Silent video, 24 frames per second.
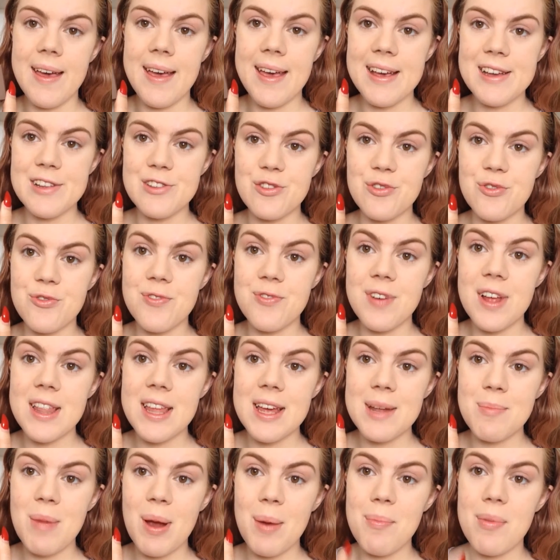And to fill
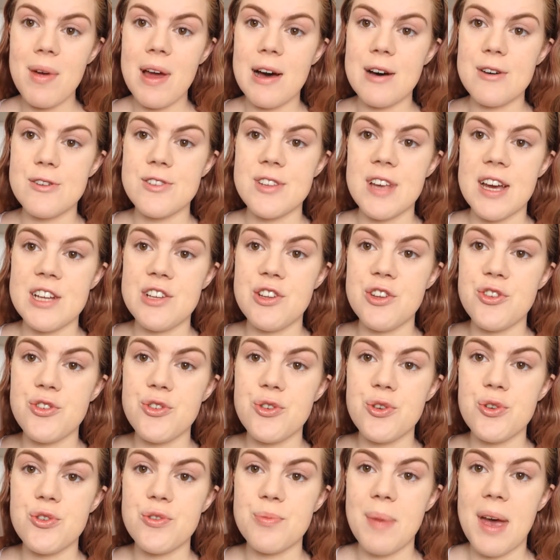in my brows, I
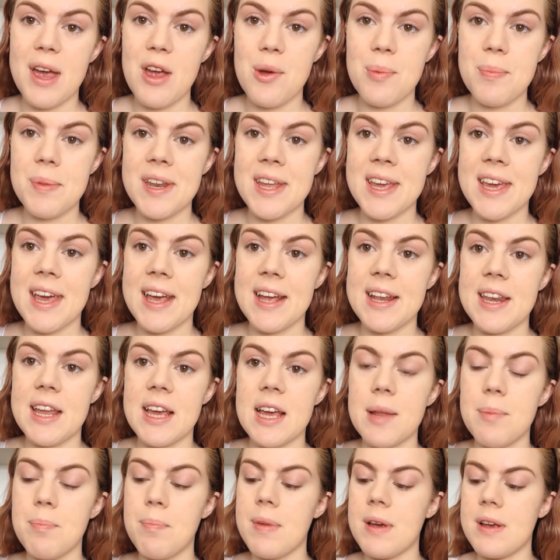just use my Urban Decay
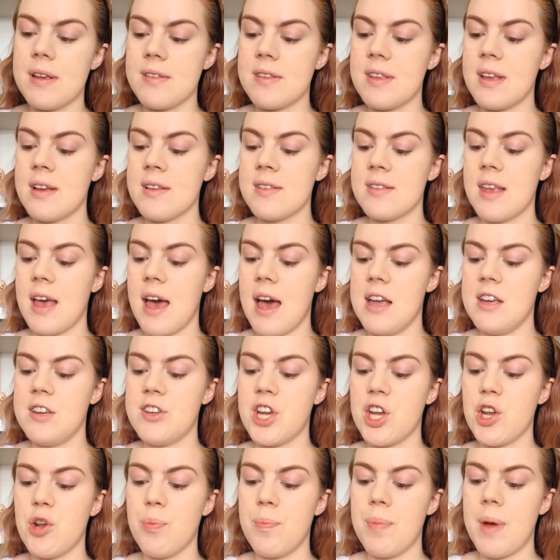Naked Basics
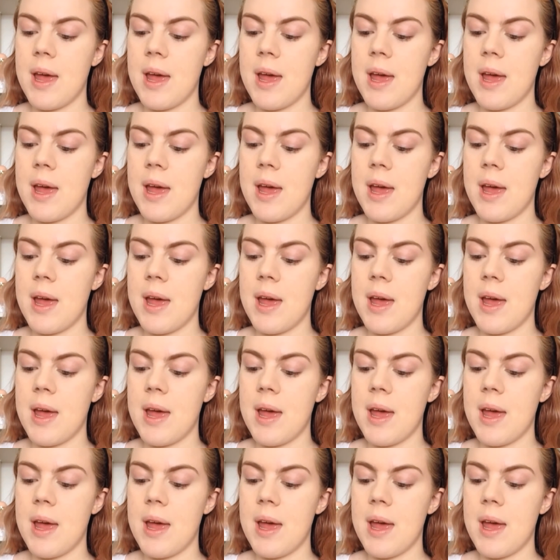eyeshadow